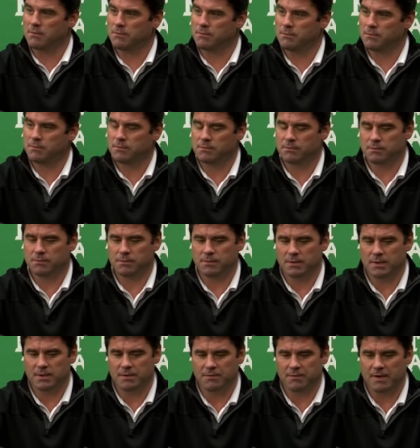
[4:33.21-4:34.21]

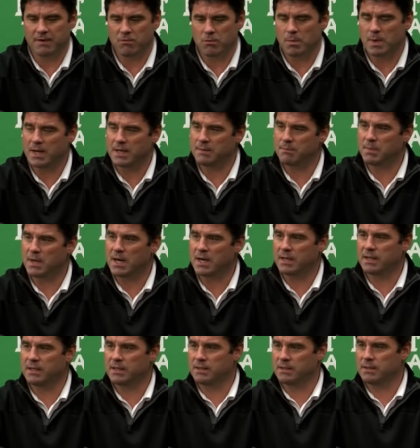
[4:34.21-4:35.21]
If, if everybody bought
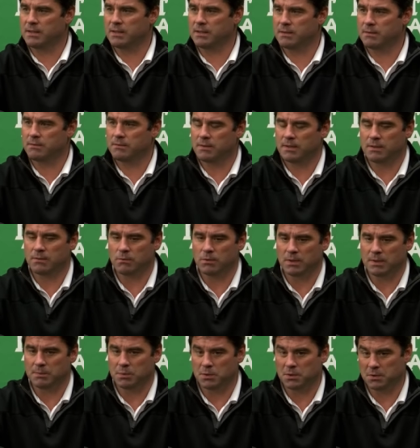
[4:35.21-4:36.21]
in and, and
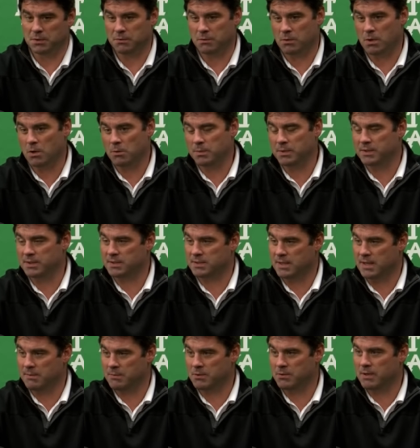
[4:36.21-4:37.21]
really pulled the rope in the
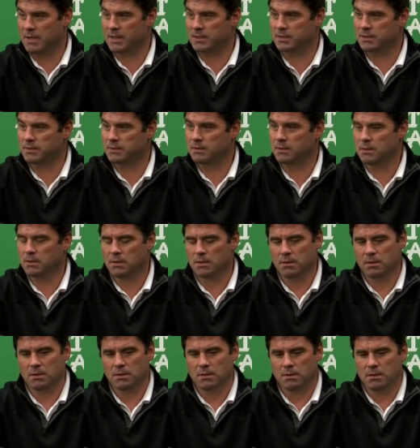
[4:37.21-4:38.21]
same direction,
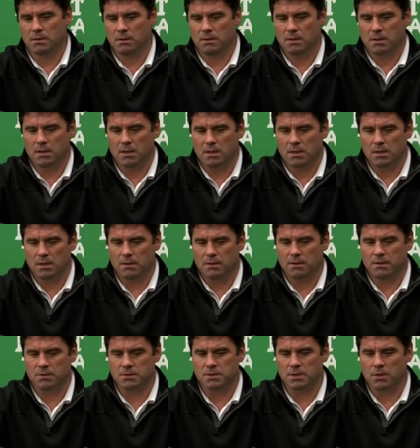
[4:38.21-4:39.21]
uh,
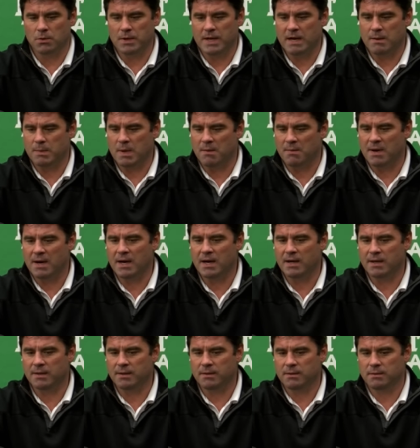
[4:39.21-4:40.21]
there's no doubt in my
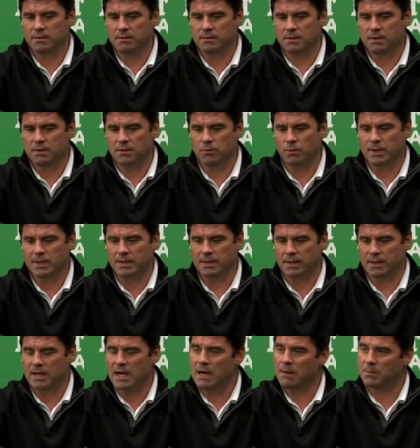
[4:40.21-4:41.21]
mind we could
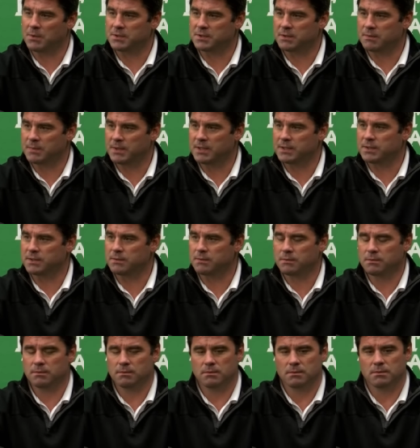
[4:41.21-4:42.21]
accomplish the
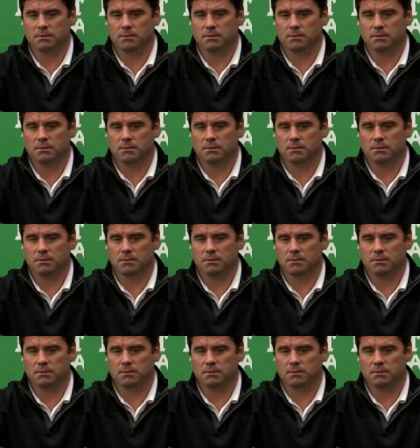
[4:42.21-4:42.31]
mission.